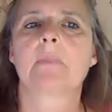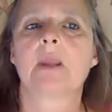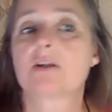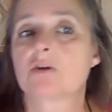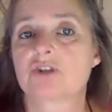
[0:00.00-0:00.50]

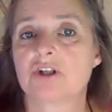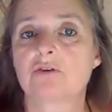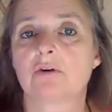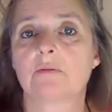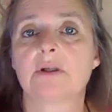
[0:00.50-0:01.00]
And so she
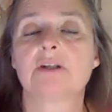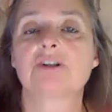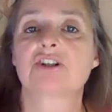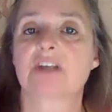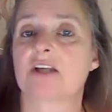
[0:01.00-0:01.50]
told me,
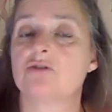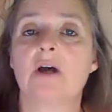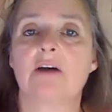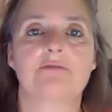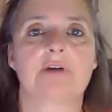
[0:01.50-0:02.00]
she says, you
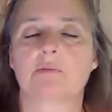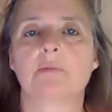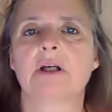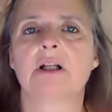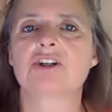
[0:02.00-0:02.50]
have
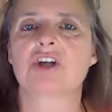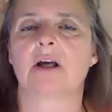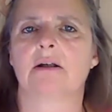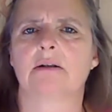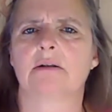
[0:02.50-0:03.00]
fibromyalgia.
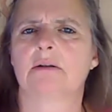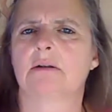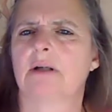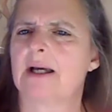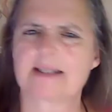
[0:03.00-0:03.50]

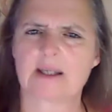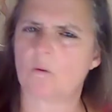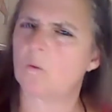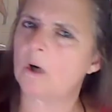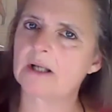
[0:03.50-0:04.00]
I
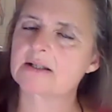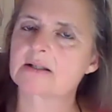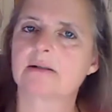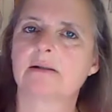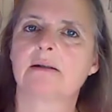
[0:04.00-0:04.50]
said, what?
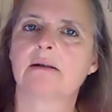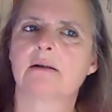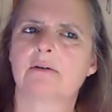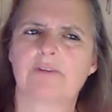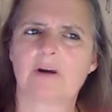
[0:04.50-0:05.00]

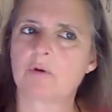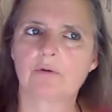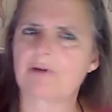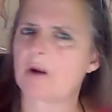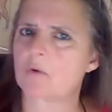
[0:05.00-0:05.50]

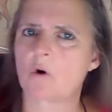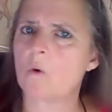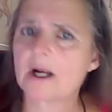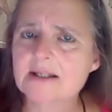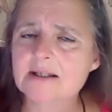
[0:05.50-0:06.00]
Fibro
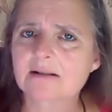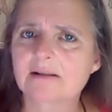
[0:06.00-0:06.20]
what?